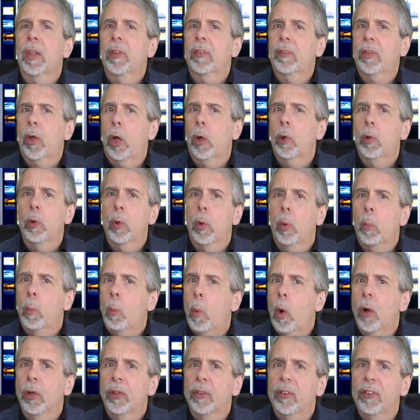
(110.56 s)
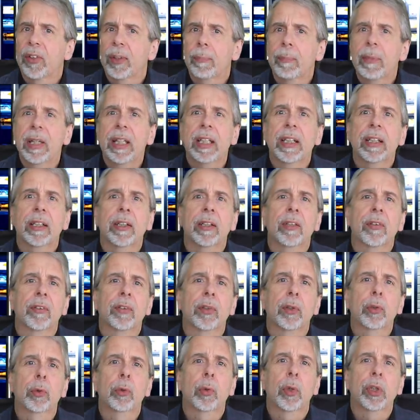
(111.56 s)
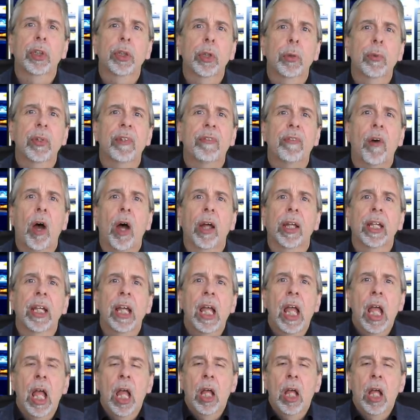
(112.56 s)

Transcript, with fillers: So, what does it mean to unify?